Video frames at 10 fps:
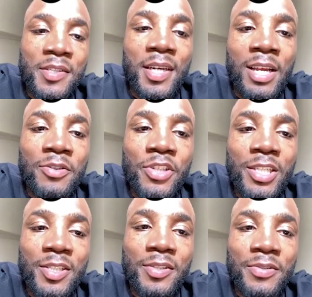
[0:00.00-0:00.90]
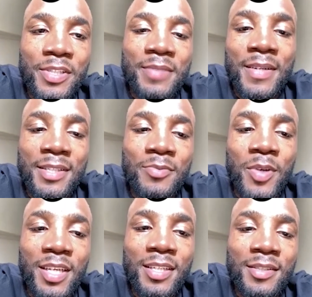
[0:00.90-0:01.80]
clout chaser there is, man. He's
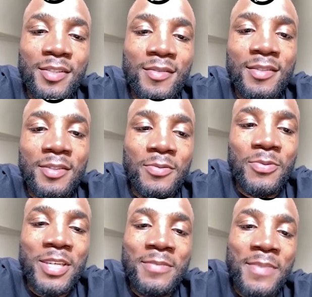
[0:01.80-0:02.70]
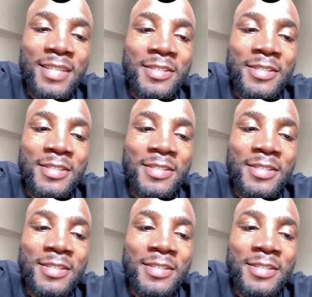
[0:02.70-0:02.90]
weird. He's like a weird man.